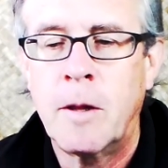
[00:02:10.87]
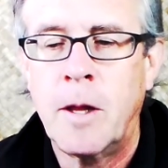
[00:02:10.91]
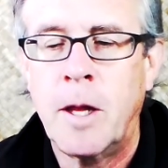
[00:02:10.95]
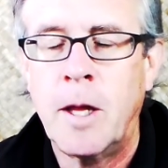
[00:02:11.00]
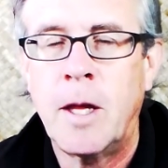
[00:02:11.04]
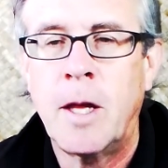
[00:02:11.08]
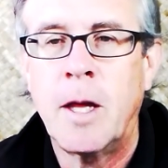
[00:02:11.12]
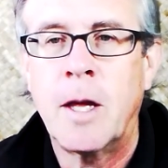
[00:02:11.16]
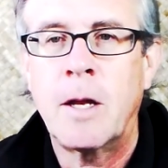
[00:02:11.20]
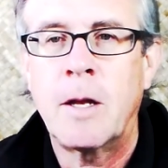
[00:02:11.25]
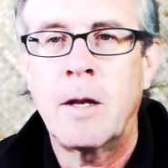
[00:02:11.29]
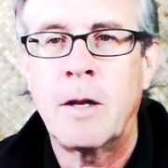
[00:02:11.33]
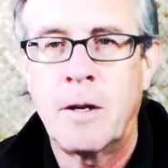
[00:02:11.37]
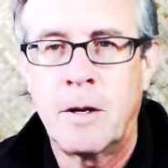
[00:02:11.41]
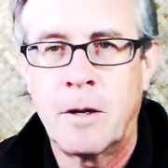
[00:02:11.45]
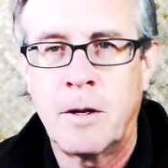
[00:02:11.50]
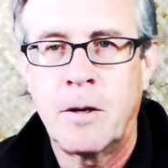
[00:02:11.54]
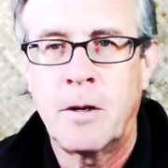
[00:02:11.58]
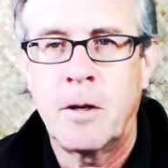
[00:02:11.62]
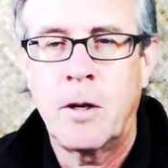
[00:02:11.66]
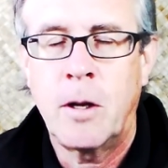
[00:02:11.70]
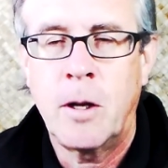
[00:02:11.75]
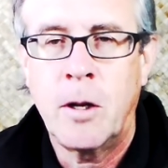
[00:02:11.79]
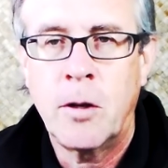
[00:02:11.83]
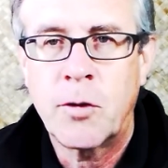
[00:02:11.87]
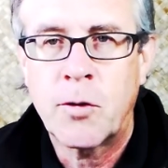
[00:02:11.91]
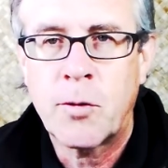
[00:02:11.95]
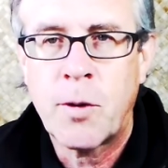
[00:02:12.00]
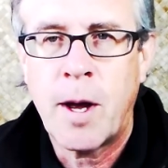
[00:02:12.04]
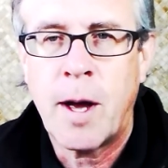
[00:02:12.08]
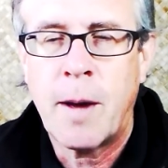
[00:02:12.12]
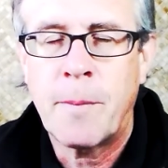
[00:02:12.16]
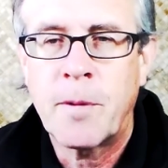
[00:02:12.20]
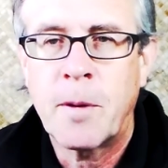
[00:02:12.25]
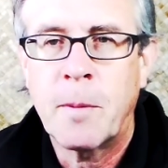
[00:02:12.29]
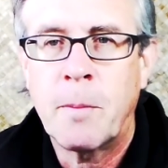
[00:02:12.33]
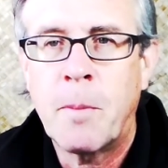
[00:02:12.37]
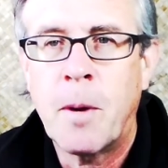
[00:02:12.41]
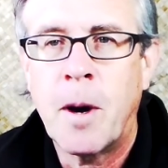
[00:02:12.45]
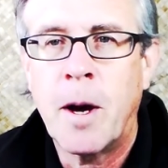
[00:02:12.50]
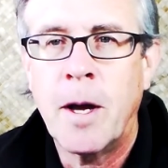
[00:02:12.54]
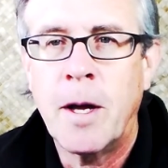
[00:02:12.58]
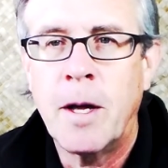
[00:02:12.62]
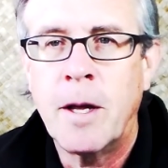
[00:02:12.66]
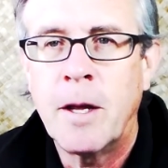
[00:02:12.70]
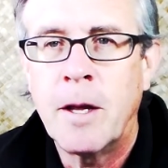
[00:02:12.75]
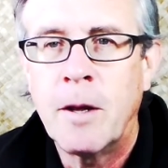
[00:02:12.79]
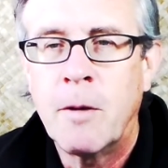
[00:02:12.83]
they get entrapped
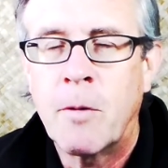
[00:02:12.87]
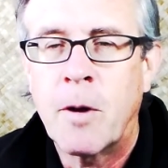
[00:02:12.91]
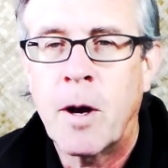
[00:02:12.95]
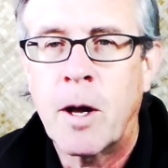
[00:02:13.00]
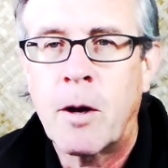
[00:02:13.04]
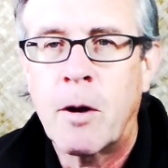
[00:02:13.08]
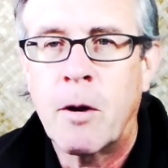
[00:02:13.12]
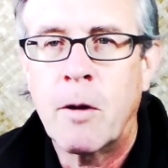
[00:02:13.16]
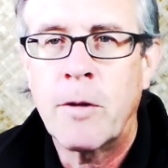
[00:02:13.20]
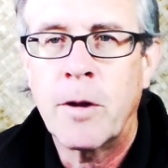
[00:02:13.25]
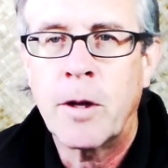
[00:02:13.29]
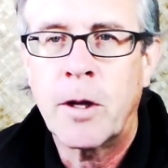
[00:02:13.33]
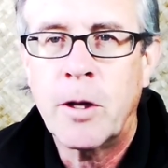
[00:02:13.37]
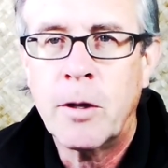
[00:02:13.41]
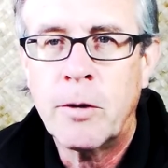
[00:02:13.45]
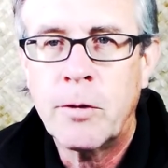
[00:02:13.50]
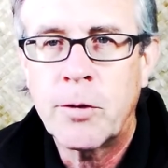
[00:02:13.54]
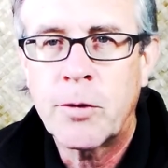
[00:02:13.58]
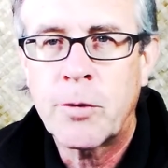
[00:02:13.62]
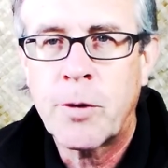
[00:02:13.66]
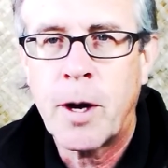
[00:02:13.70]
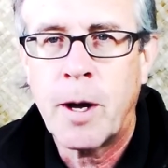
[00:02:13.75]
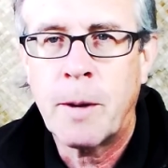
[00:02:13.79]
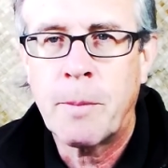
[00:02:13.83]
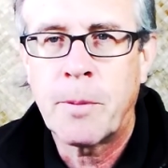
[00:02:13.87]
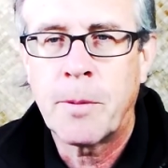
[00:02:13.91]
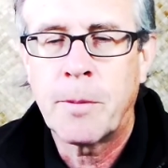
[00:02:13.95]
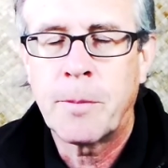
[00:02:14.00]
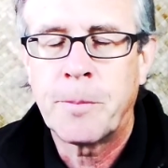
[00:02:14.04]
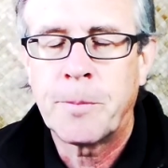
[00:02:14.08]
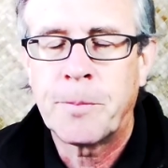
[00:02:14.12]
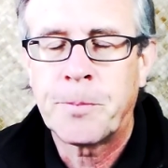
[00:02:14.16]
by what I call the guilt trap.